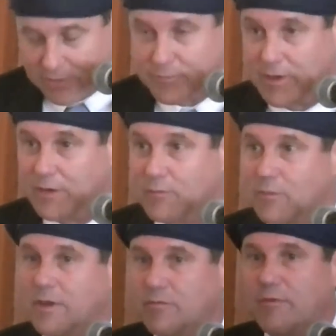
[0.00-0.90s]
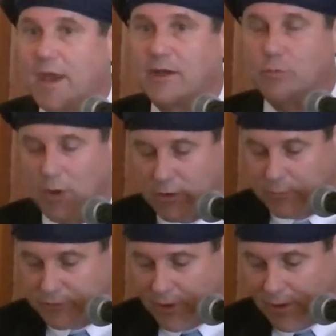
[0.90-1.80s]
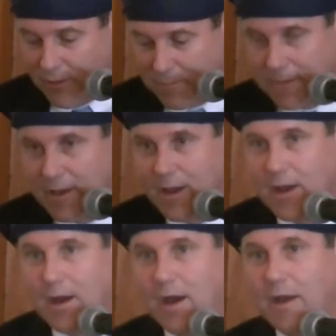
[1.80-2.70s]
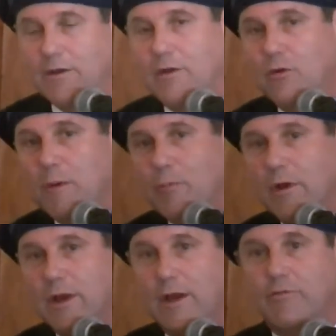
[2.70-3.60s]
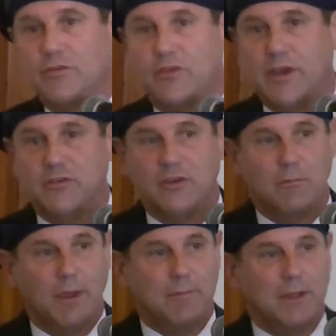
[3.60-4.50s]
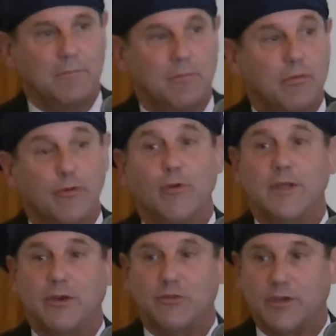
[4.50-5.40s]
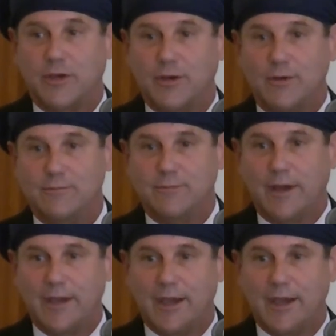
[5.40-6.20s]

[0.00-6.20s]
it, in fact, welcomes all. I remember a conversation maybe 30 years ago I